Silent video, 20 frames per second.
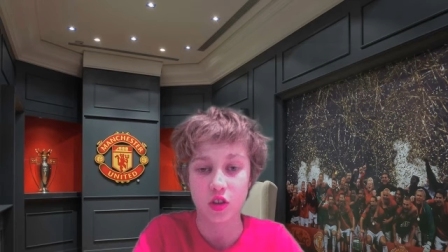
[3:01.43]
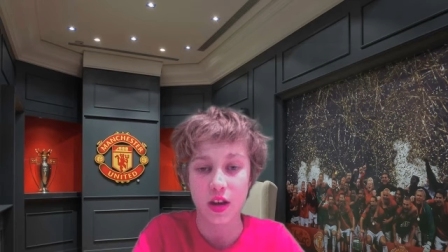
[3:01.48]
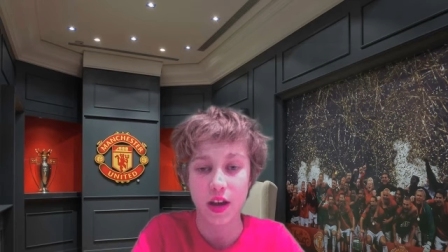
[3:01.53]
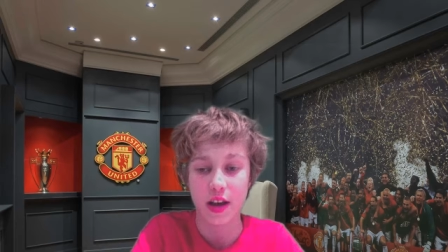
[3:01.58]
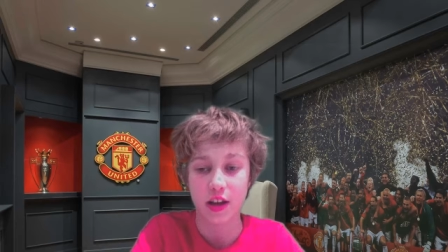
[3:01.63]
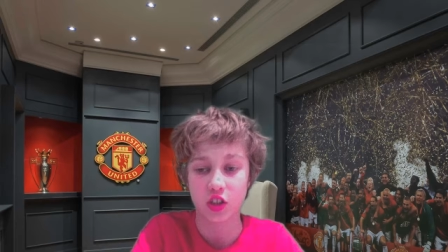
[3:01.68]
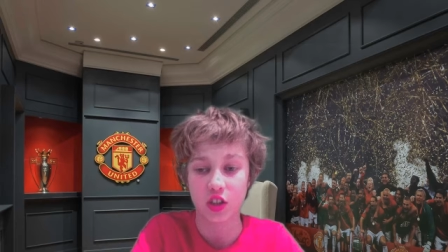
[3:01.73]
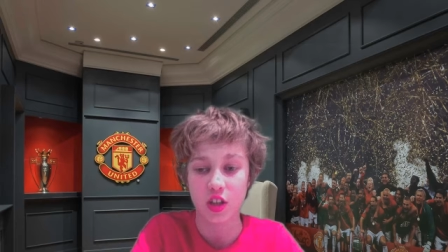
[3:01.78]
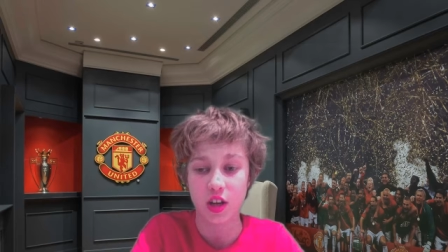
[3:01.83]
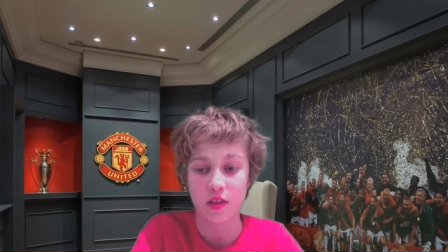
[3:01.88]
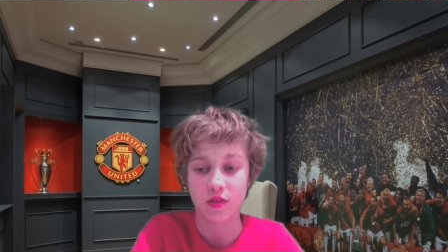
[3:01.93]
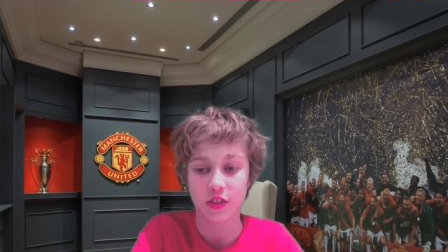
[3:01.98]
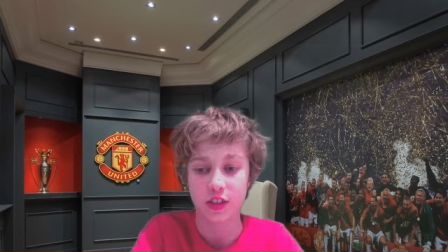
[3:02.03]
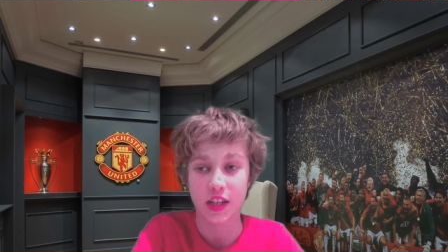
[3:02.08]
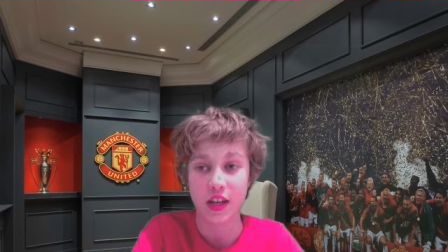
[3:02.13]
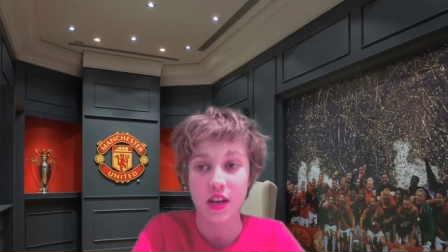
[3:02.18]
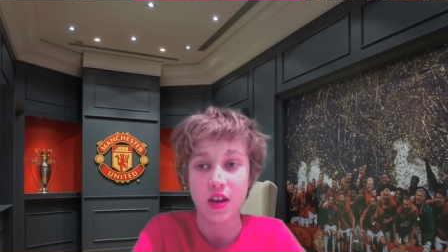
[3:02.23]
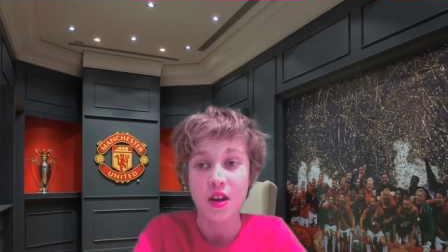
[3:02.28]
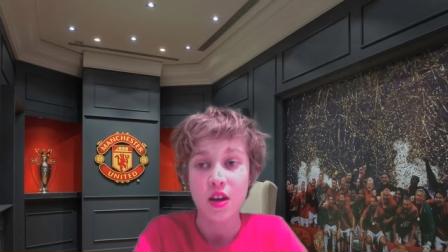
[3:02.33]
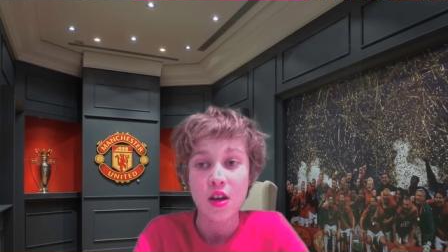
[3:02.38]
uh,
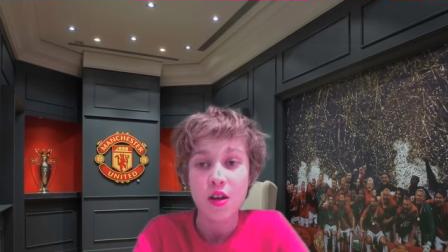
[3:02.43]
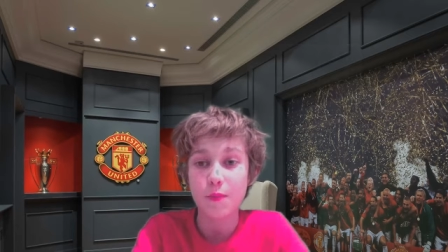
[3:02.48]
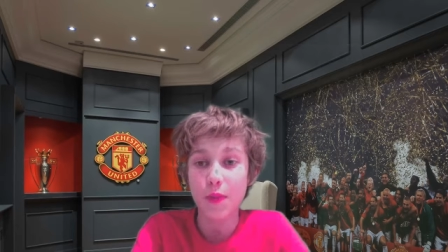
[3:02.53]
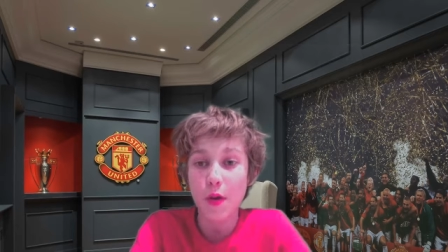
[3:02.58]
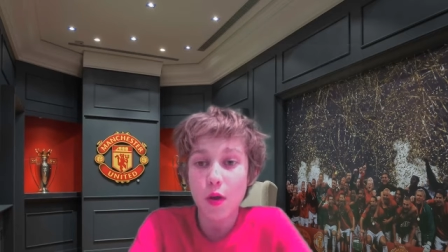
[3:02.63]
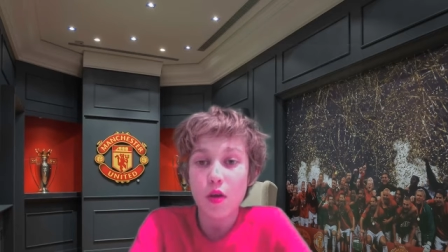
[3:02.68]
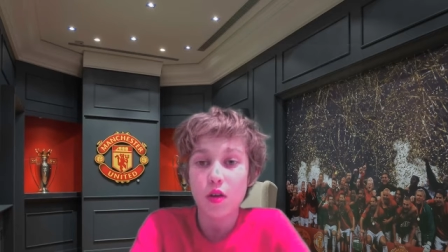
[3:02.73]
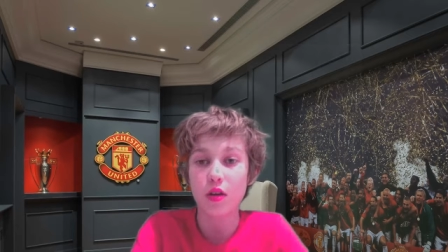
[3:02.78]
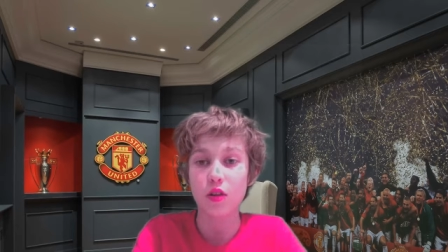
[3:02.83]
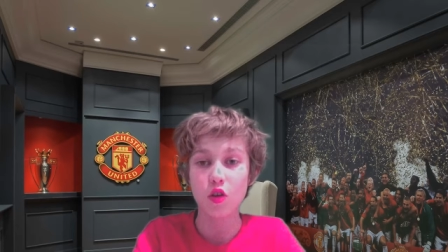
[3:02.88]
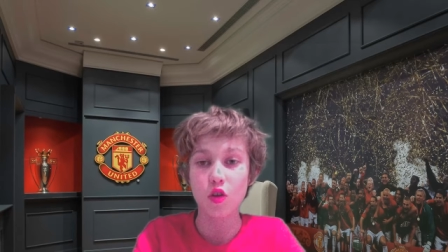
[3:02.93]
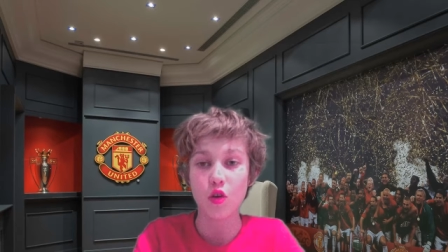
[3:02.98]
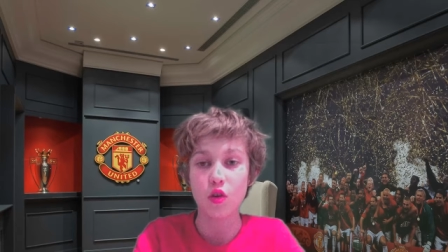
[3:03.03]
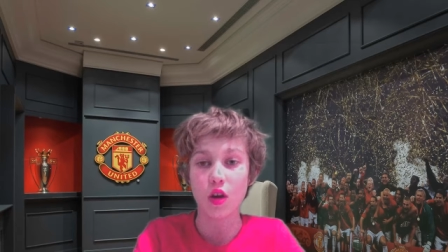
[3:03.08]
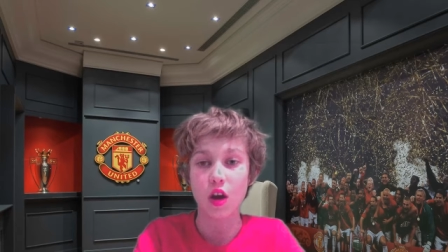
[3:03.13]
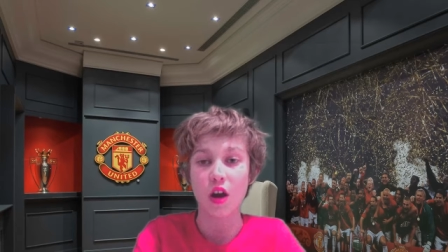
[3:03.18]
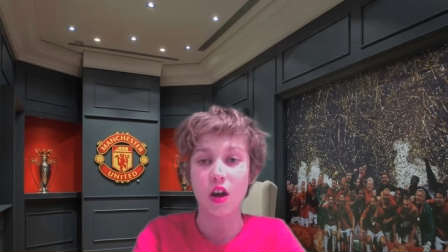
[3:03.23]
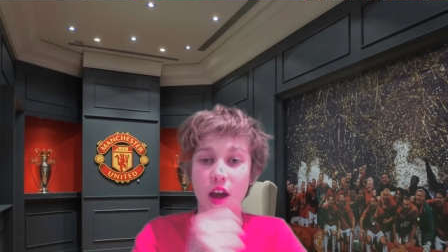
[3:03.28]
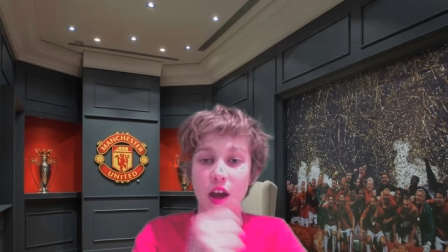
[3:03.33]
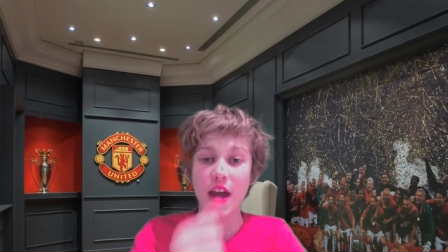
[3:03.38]
Chelsea, but
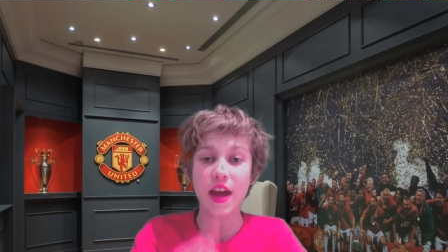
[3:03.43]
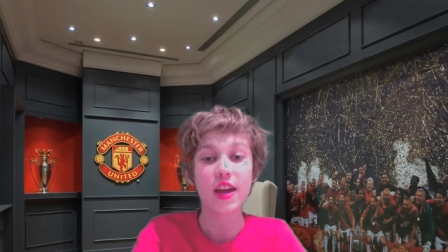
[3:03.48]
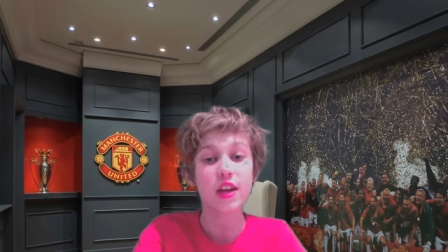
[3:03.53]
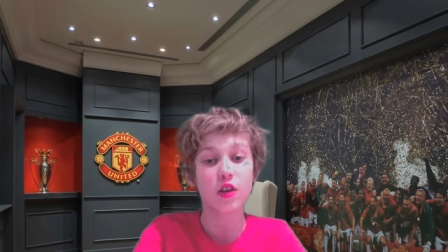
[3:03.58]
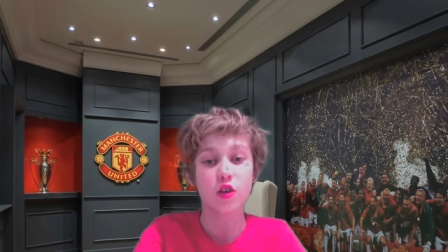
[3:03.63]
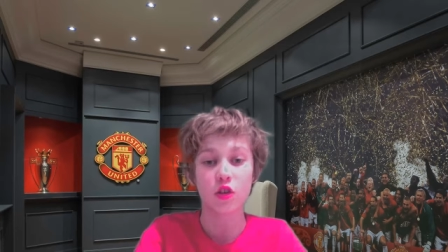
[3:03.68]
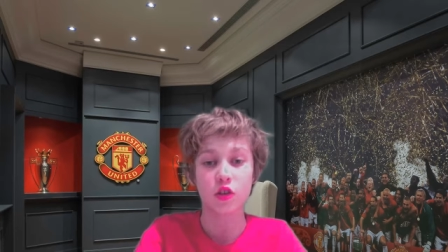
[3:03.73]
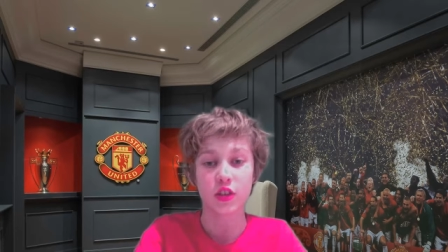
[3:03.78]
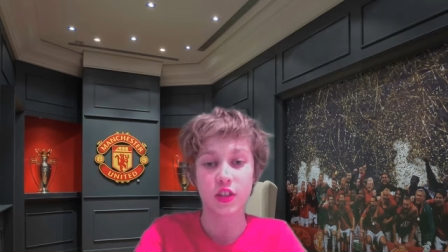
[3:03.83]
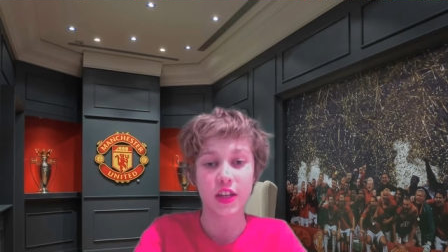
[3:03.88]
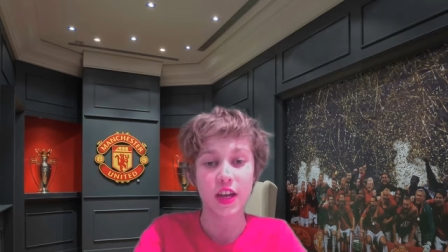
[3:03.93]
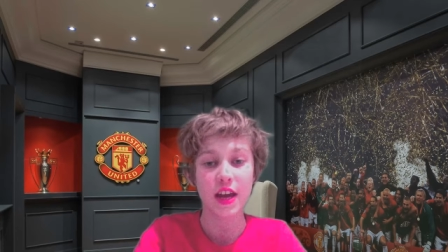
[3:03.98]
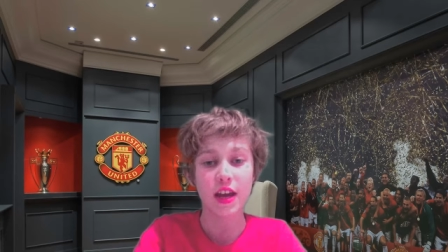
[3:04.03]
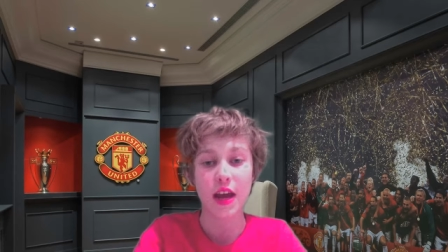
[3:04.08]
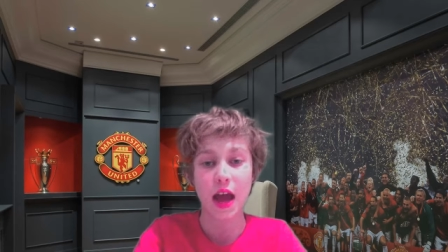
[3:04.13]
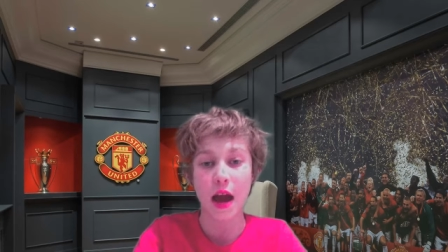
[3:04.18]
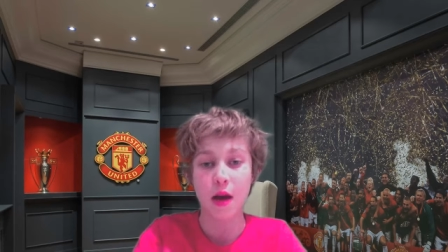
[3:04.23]
look, I hate Conte,